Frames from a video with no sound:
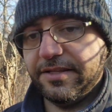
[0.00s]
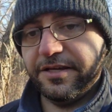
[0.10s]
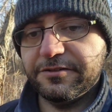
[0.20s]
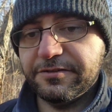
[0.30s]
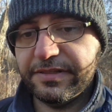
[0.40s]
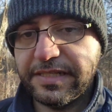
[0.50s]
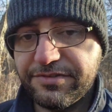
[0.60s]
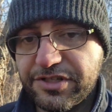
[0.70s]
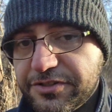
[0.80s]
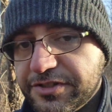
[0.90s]
They are a leaf
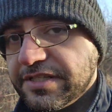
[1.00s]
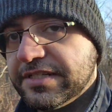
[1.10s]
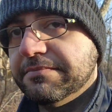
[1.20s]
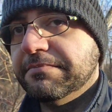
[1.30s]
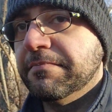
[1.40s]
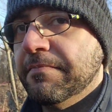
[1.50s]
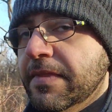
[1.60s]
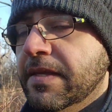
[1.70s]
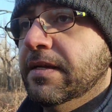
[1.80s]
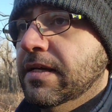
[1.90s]
shutter system,
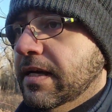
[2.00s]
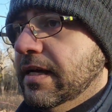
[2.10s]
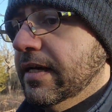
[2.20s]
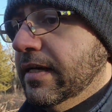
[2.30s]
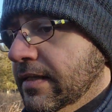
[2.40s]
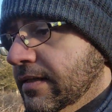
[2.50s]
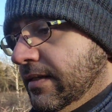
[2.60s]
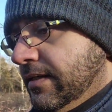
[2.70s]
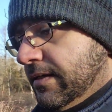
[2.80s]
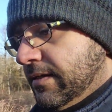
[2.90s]
and
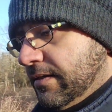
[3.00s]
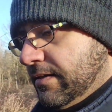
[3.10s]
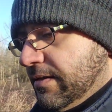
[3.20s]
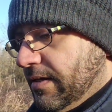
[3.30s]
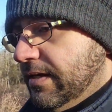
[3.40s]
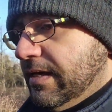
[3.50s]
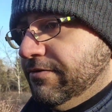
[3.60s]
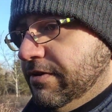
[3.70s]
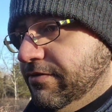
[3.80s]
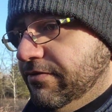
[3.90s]
even
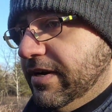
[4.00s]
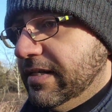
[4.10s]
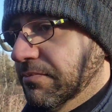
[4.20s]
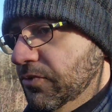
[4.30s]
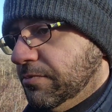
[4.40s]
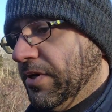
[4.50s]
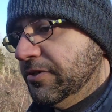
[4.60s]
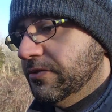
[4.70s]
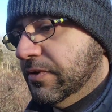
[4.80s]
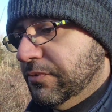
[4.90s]
if you find the more
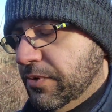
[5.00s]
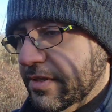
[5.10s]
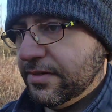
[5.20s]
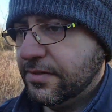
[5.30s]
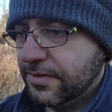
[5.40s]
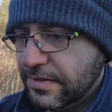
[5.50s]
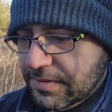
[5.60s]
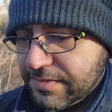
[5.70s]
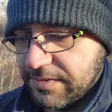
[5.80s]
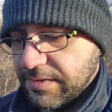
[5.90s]
modern one with the
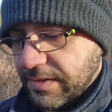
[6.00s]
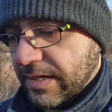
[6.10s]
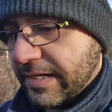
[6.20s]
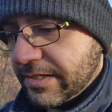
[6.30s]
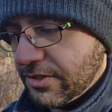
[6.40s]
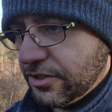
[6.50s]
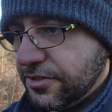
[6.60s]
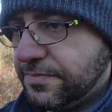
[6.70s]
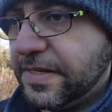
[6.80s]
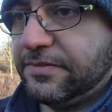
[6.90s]
highest shutter
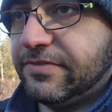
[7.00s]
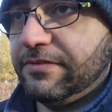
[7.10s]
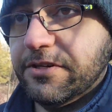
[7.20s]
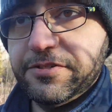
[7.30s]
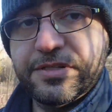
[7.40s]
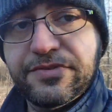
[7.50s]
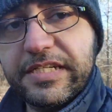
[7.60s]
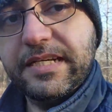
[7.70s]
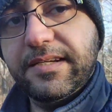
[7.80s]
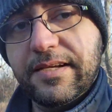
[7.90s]
speed of 500ths of a
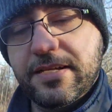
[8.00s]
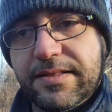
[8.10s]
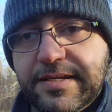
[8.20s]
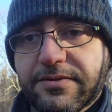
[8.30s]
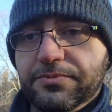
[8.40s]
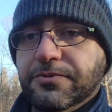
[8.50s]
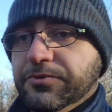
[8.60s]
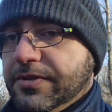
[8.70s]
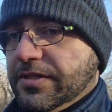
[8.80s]
second, that won't